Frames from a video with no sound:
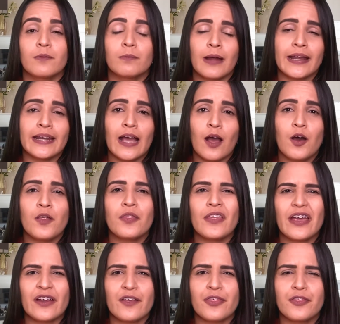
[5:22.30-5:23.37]
Right now,
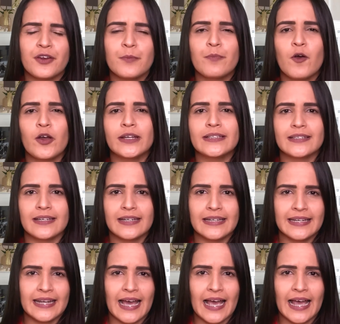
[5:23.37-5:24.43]
there are three point
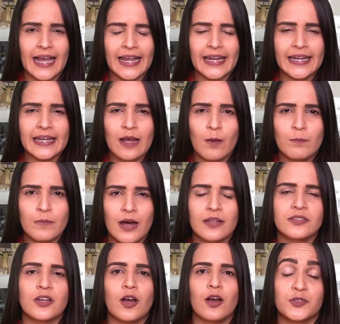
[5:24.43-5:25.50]
nine months